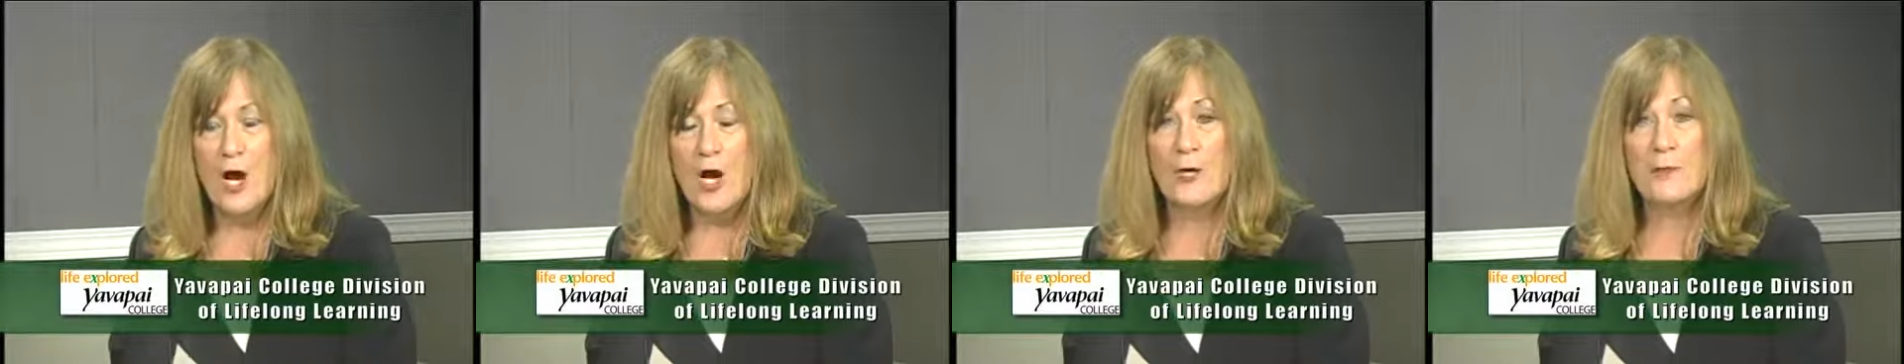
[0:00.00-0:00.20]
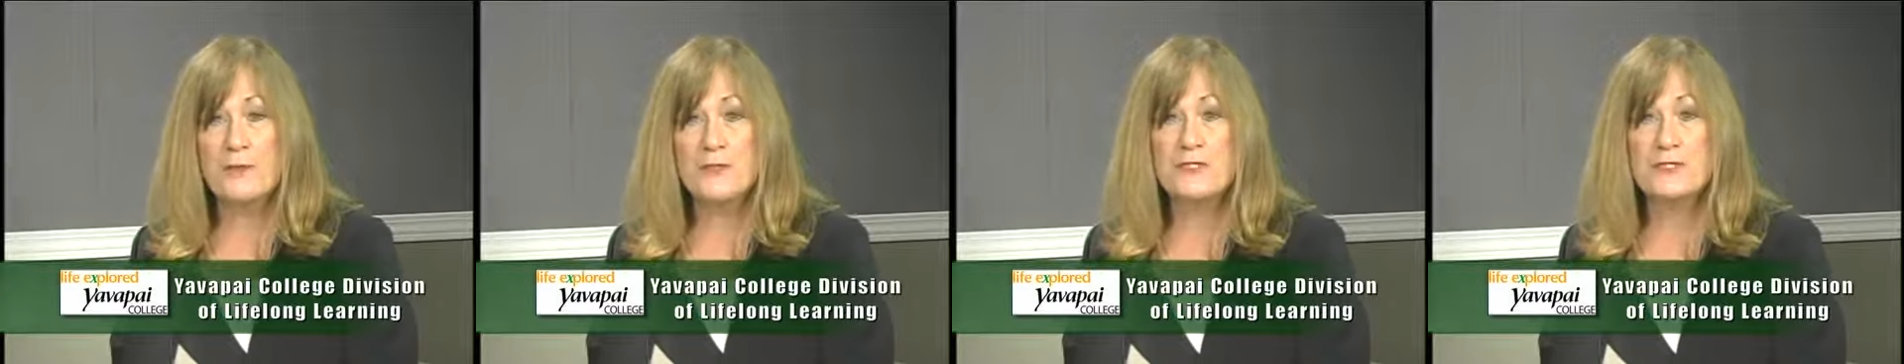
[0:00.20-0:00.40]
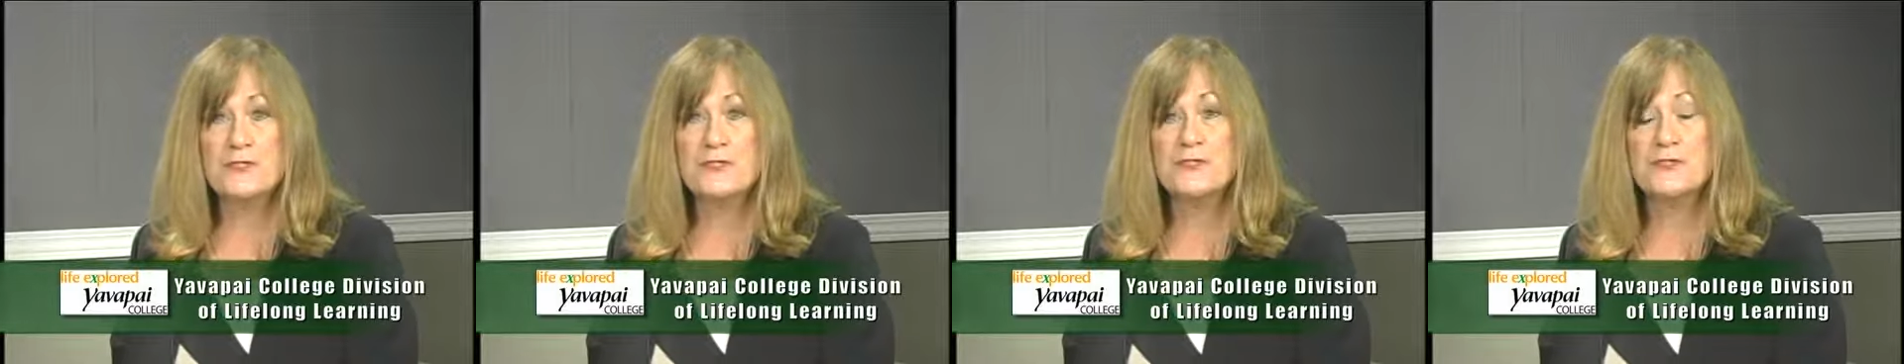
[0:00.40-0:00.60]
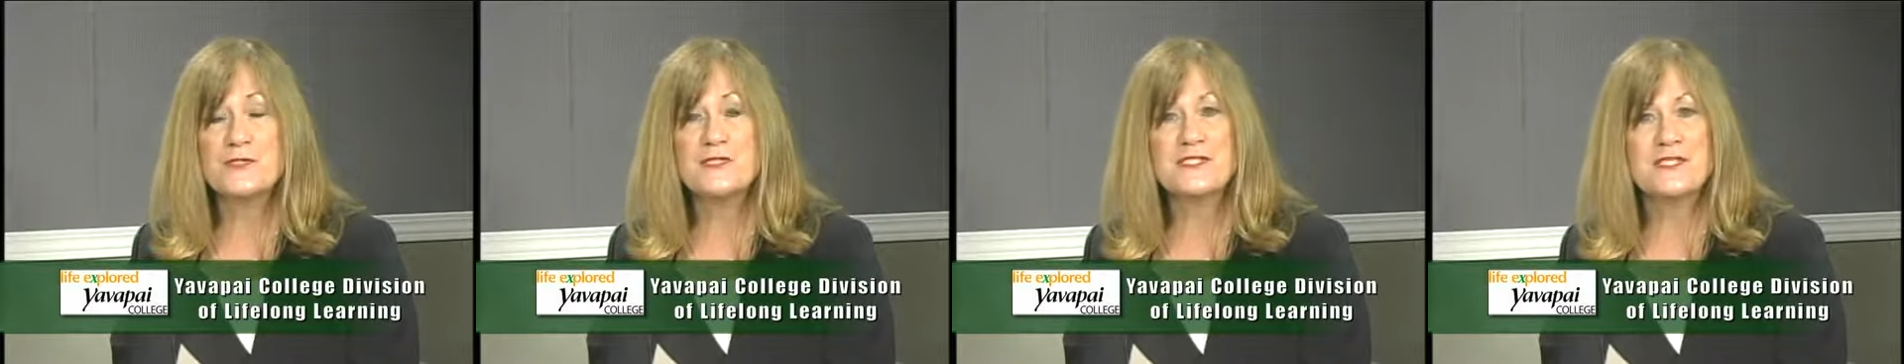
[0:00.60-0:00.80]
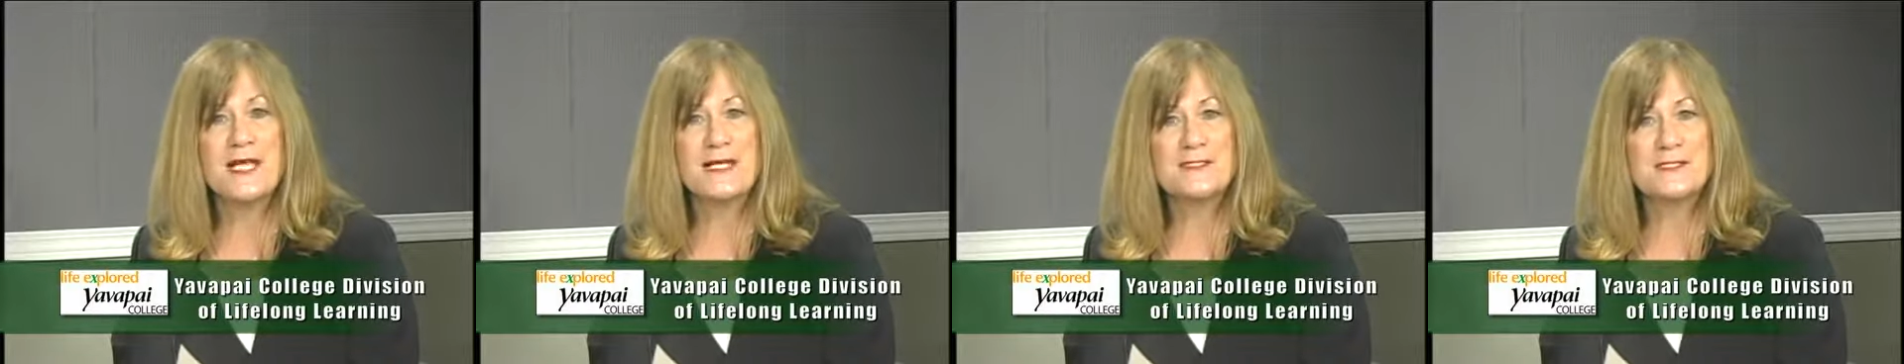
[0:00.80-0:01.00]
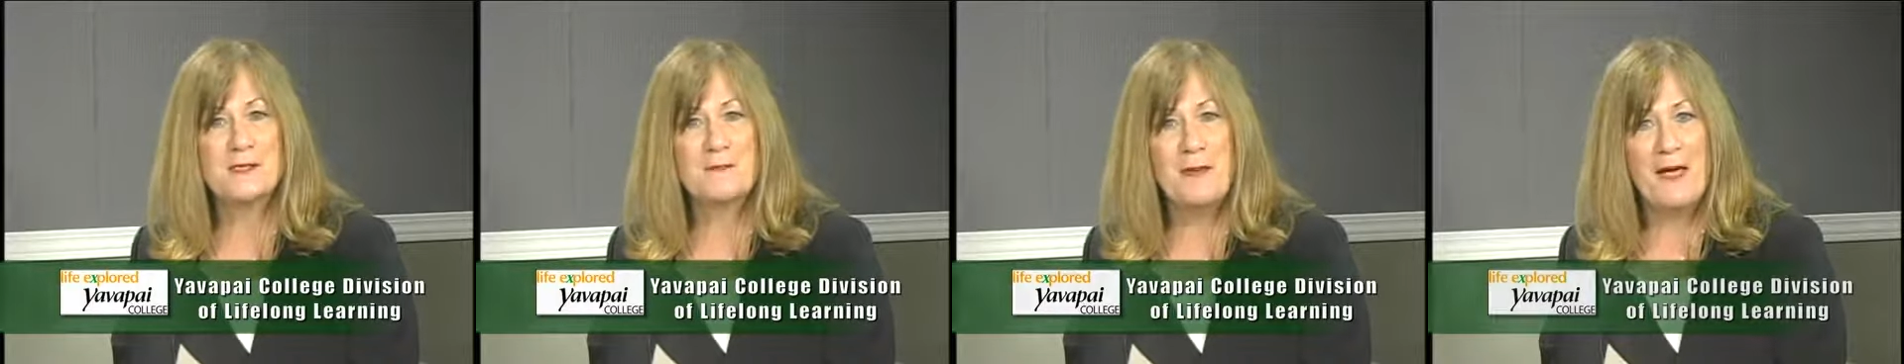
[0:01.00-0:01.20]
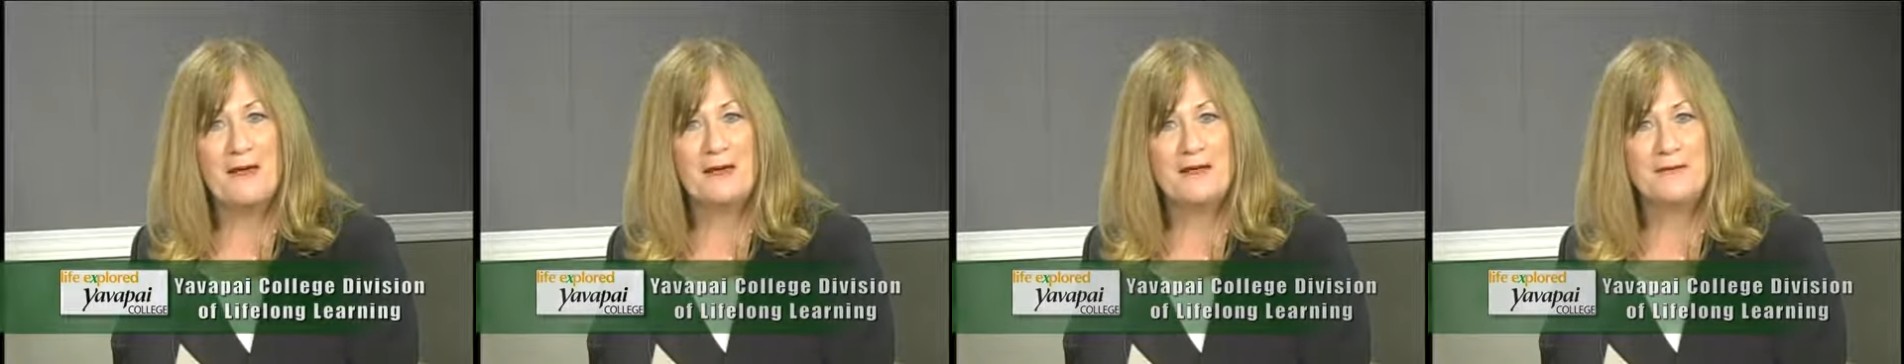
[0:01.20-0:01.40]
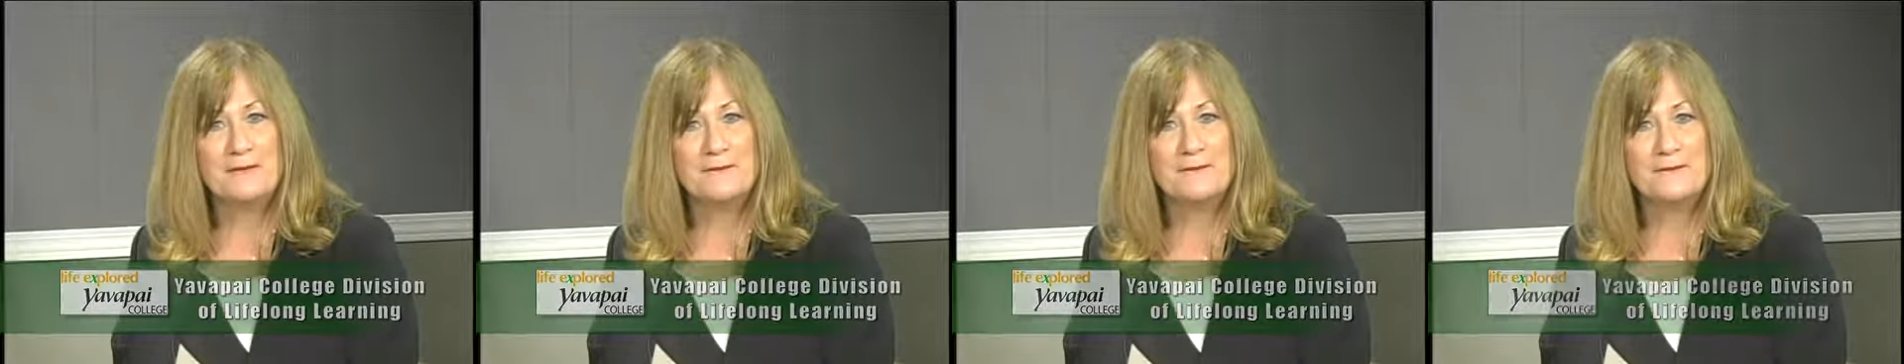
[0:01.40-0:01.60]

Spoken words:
Our producer is Nancy Bennett.